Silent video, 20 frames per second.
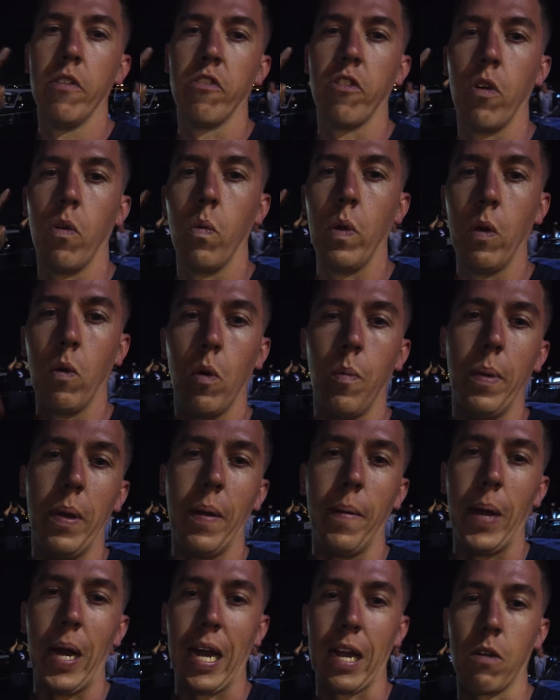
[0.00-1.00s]
So we will be
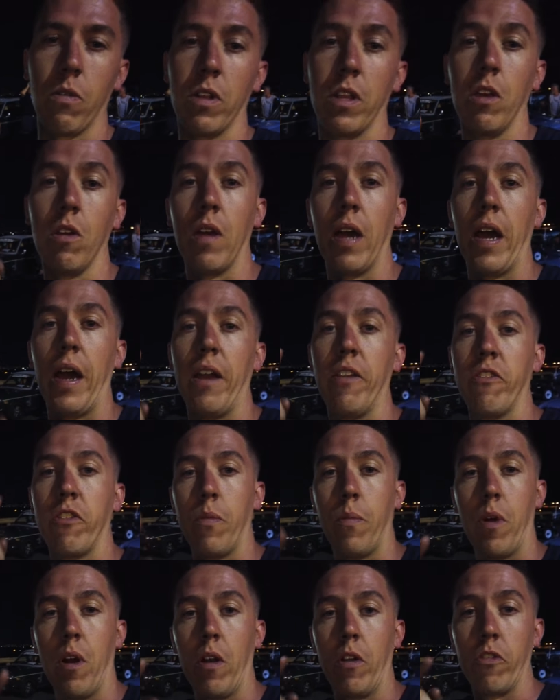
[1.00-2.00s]
back with you guys
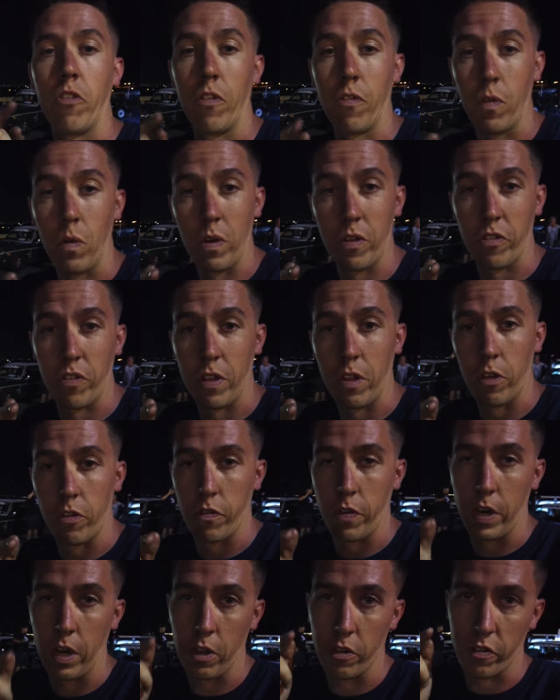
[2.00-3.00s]
tomorrow. So if you want to see
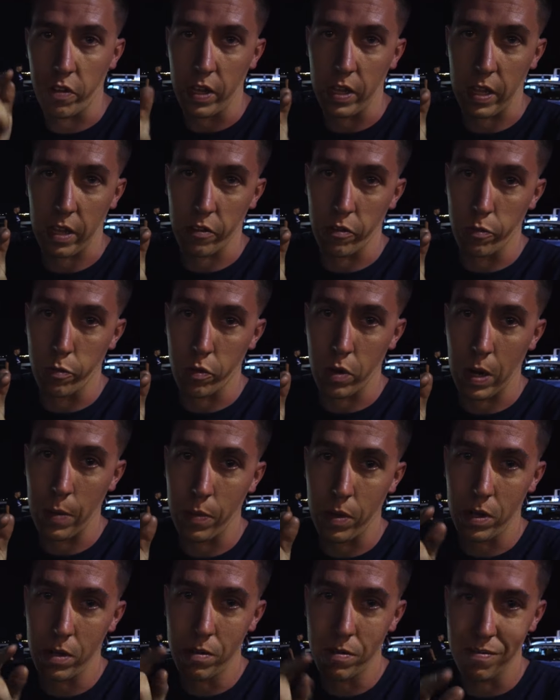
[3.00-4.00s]
those videos, hit that
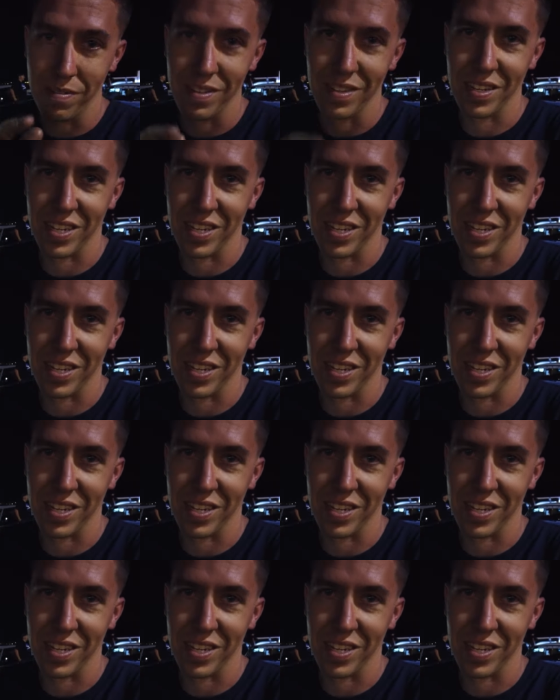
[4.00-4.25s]
subscribe button.